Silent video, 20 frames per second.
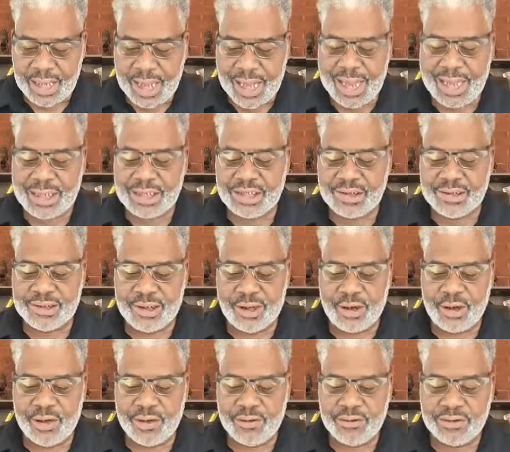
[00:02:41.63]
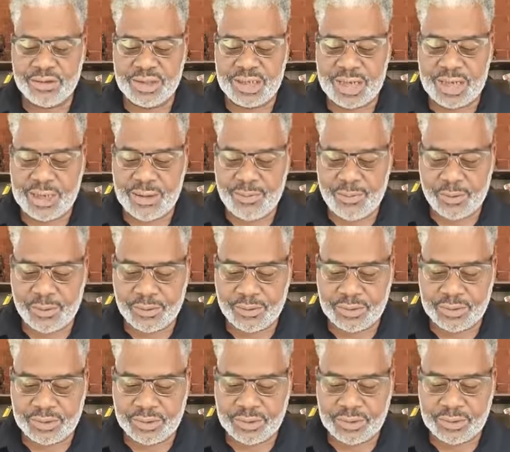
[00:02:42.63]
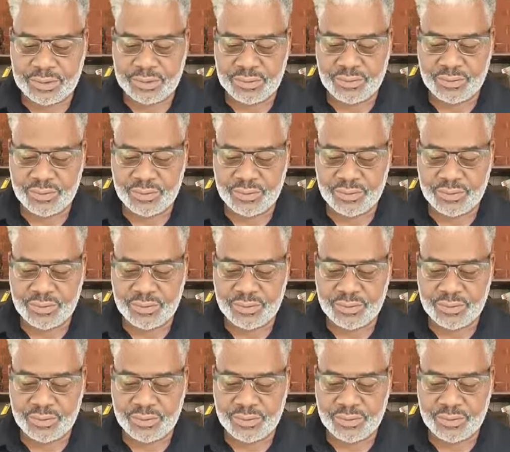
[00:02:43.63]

and serve tables?